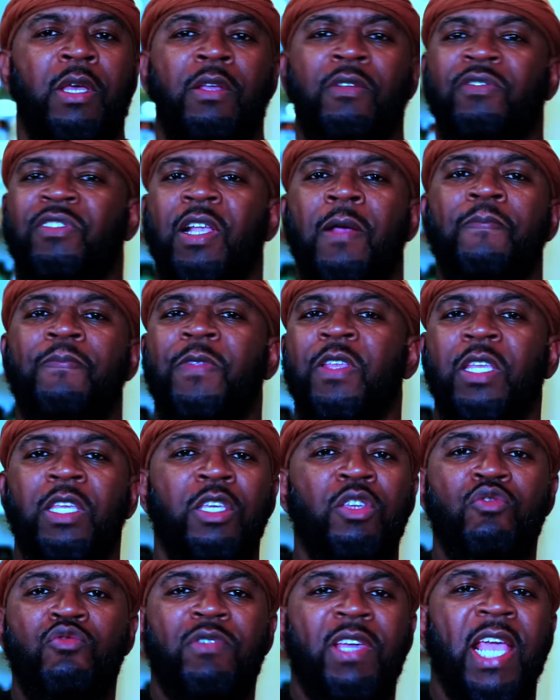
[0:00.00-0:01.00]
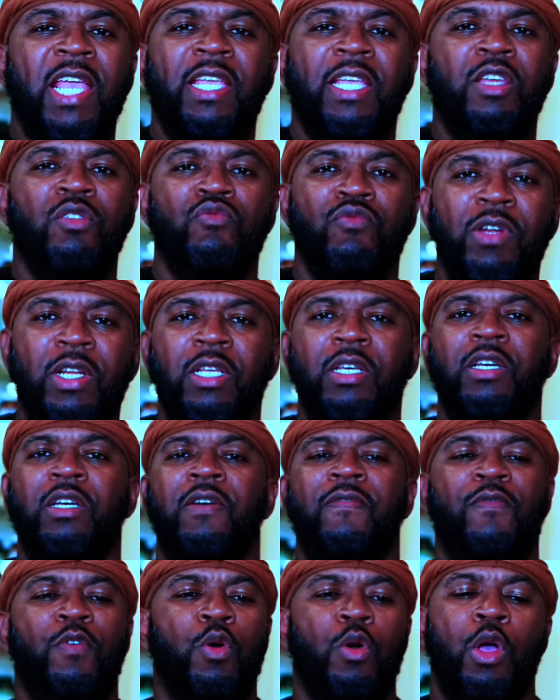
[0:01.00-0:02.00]
something you can't get rid
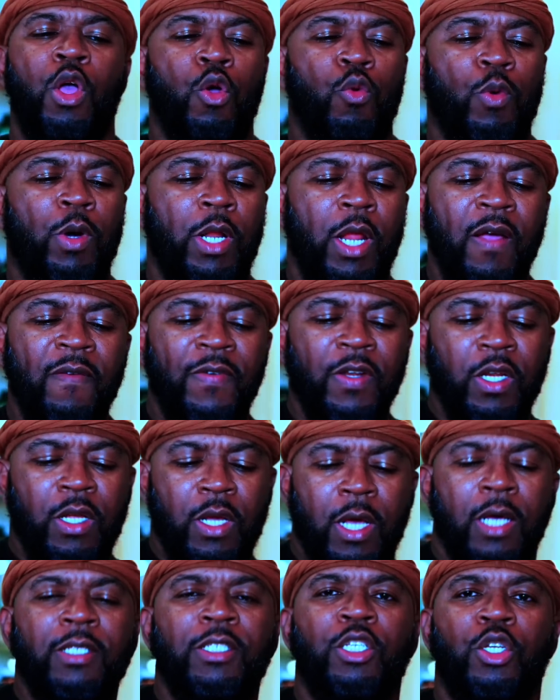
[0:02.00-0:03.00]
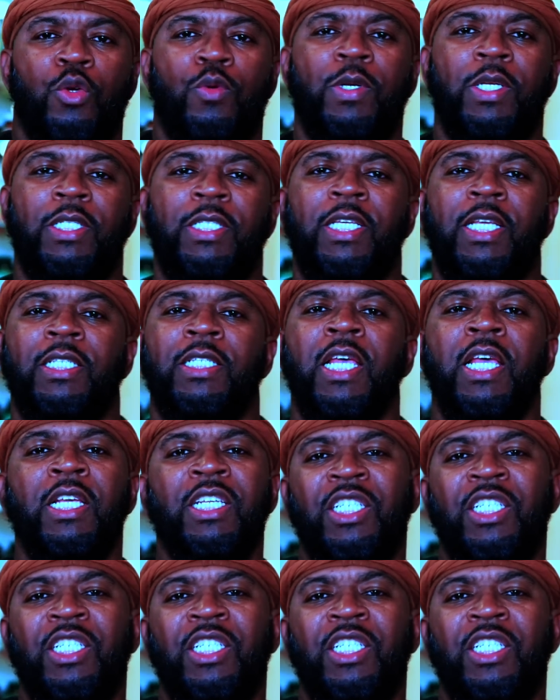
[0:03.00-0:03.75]
of or whatever the consequence is,